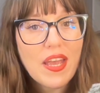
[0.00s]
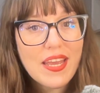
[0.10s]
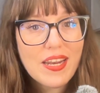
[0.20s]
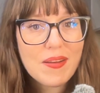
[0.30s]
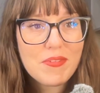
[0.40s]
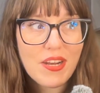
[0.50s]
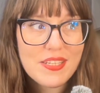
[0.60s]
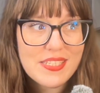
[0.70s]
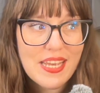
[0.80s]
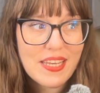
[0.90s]
And I'm
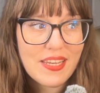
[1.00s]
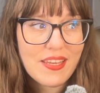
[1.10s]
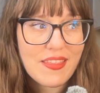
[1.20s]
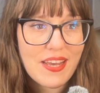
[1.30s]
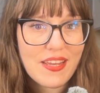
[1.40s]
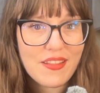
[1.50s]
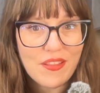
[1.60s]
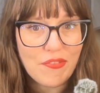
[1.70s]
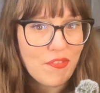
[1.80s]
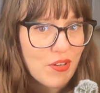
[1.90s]
not saying that
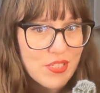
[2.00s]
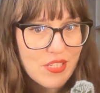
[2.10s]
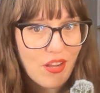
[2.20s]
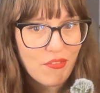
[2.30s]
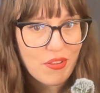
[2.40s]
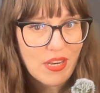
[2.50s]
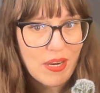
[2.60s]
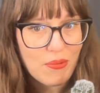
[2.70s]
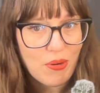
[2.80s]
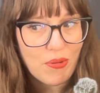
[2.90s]
the first novel that
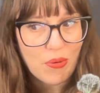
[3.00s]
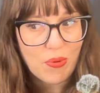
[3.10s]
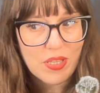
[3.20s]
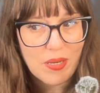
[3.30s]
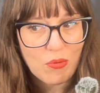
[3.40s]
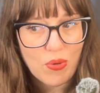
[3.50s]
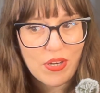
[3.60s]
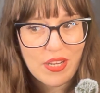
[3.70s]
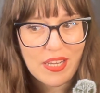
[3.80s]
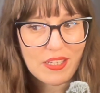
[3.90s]
I wrote, the one that I'm
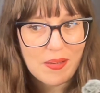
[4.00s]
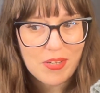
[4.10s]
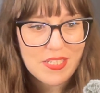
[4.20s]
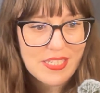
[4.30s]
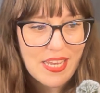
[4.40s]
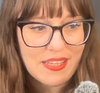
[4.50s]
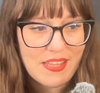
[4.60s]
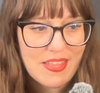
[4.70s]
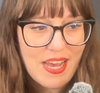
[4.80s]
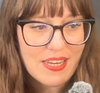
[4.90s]
querying, I'm not saying
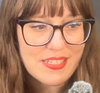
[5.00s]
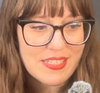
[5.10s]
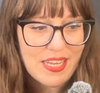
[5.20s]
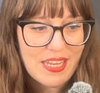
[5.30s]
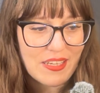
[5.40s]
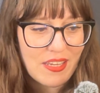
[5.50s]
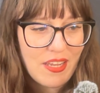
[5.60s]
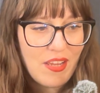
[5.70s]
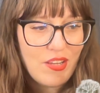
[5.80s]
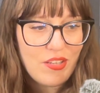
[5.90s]
that that is like
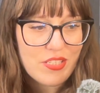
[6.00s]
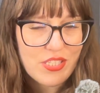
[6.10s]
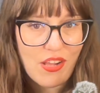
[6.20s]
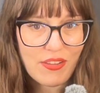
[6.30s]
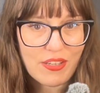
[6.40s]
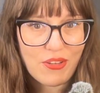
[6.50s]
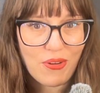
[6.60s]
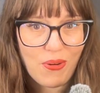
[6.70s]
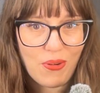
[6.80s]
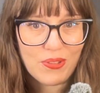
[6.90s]
solid
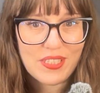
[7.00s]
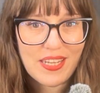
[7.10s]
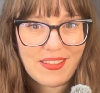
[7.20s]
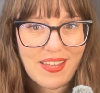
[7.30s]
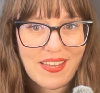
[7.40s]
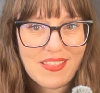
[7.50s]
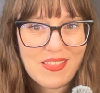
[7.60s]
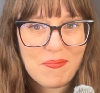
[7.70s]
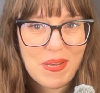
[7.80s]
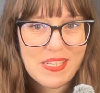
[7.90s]
gold and like
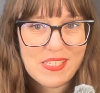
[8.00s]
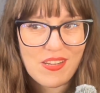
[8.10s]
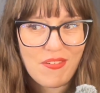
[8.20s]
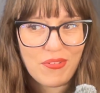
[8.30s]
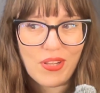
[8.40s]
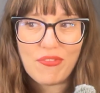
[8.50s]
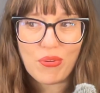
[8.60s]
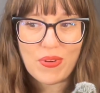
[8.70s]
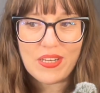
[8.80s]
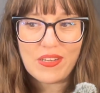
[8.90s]
the best novel
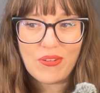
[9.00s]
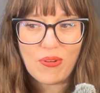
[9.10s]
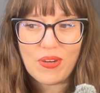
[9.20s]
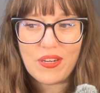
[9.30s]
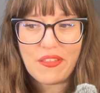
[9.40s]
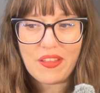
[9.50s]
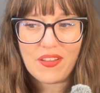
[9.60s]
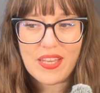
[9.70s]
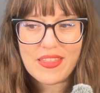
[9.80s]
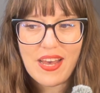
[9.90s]
ever written or anything
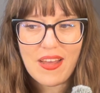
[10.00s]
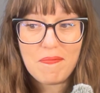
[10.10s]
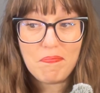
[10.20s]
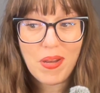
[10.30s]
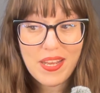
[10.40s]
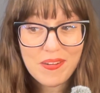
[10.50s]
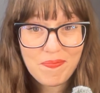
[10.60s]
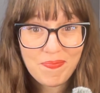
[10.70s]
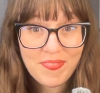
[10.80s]
like that, but